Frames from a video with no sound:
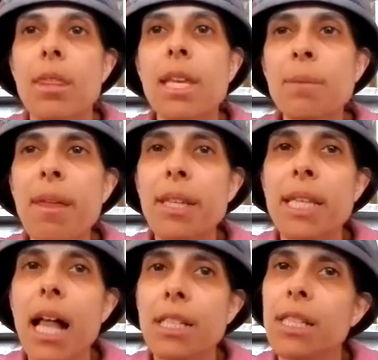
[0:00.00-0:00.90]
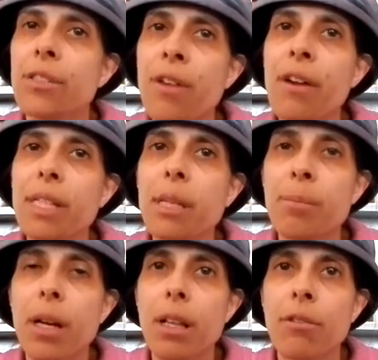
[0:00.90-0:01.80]
This methodology is very
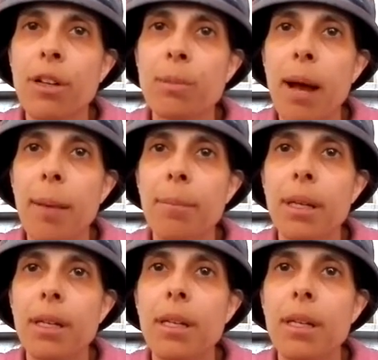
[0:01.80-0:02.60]
typical of Rushboim.